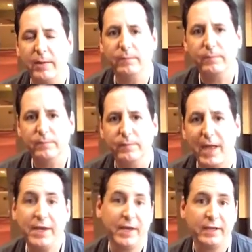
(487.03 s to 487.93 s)
I know you
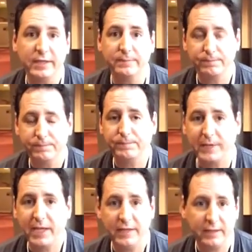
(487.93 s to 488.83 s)
went there personally,
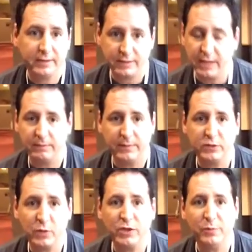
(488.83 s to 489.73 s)
and Italy,
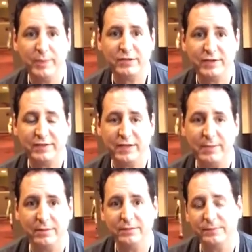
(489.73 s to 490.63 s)
and you learned how to